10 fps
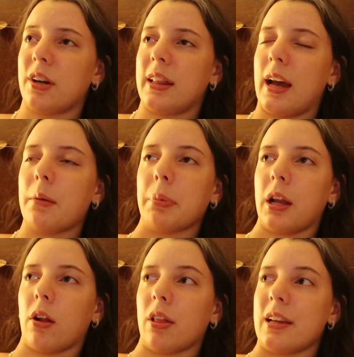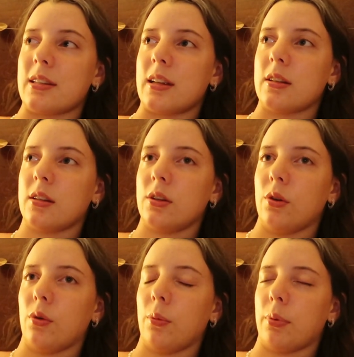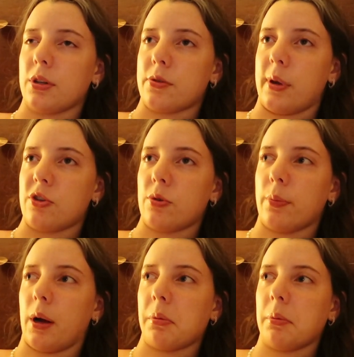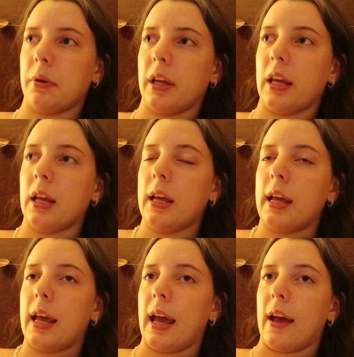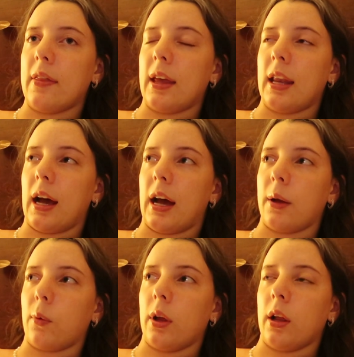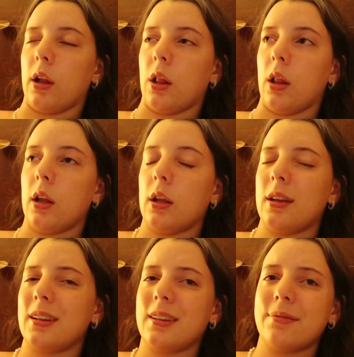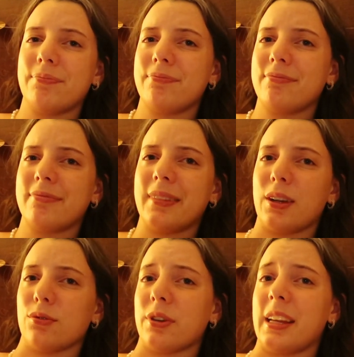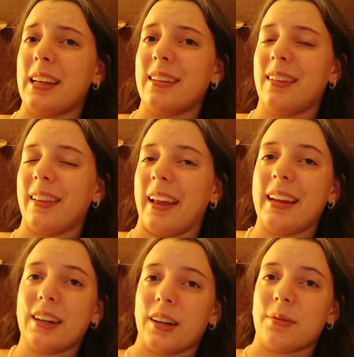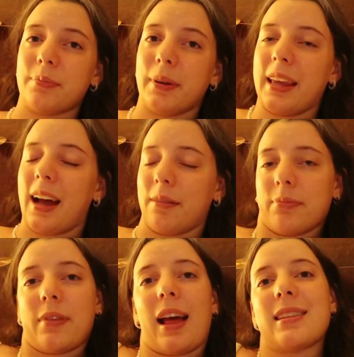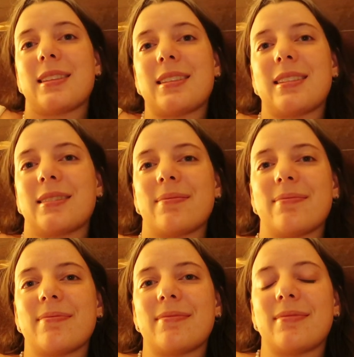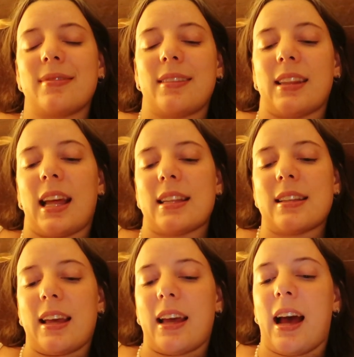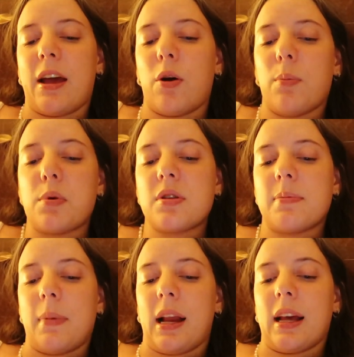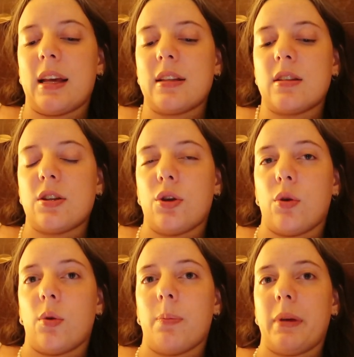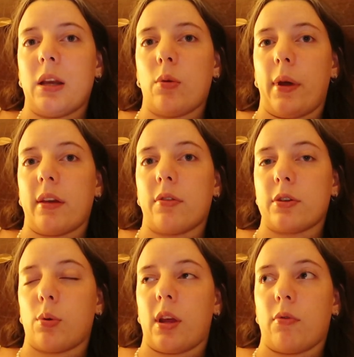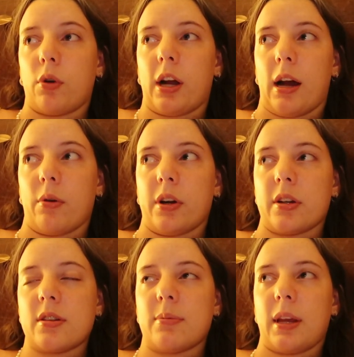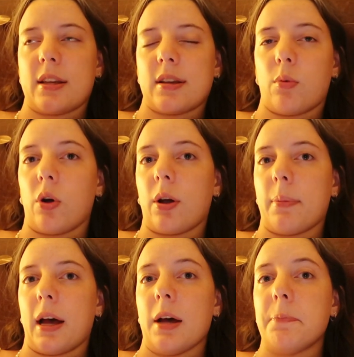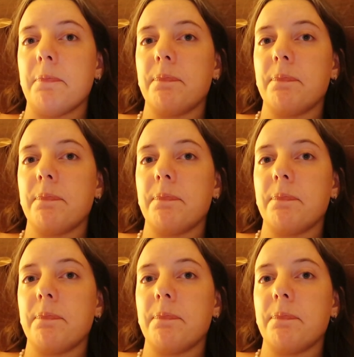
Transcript: during that, but I'll listen to Persuasion probably, and then I will read later. But yeah, that's it. I almost made it to being awake for 24 hours because I woke up at